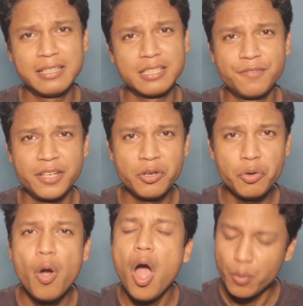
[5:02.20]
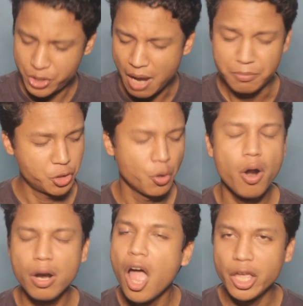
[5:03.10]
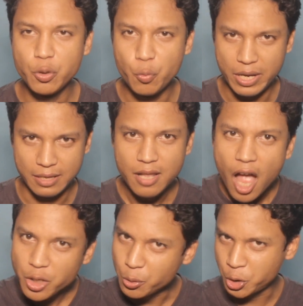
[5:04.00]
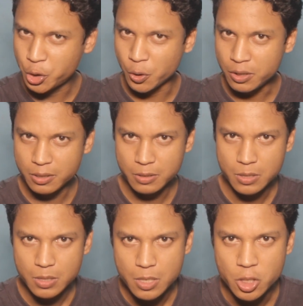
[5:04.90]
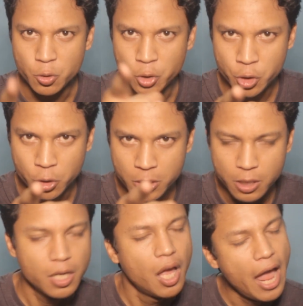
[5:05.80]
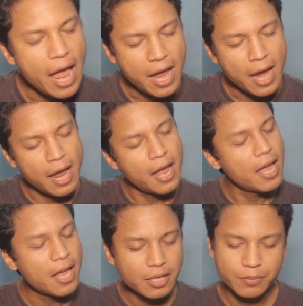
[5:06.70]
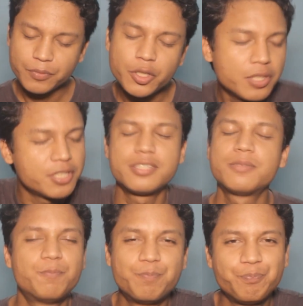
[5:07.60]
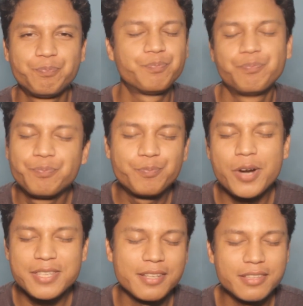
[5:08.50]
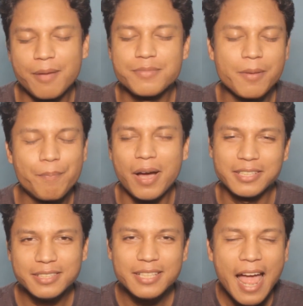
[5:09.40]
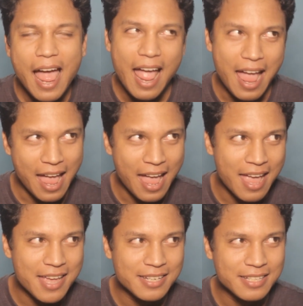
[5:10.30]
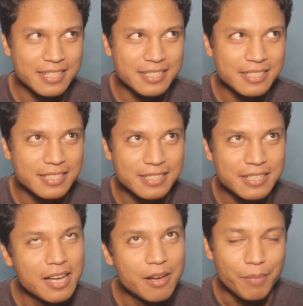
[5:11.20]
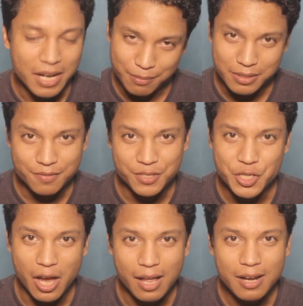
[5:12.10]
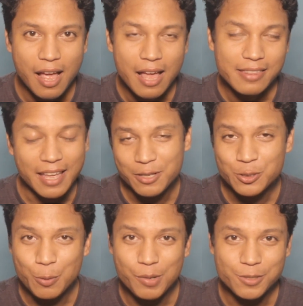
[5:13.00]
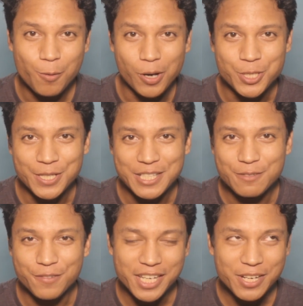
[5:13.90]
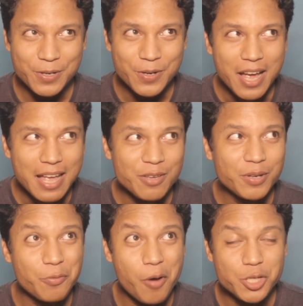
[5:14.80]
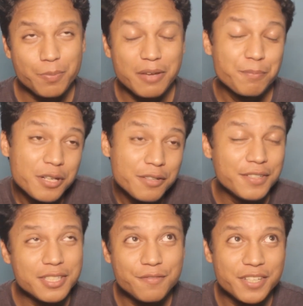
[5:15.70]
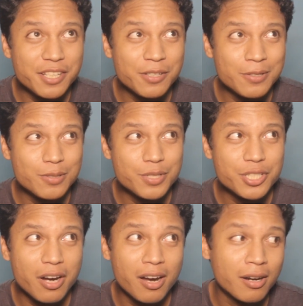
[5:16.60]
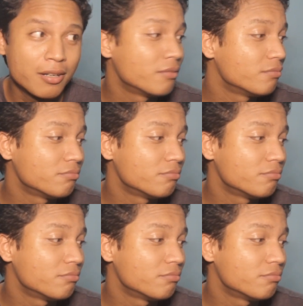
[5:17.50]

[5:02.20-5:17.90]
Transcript: this video, which I'm sure you will, you should, you should, uh, you can just press the thumbs up button. And uh, my name is Vishal. Thank you so much for watching this video. You can watch my previous videos, which are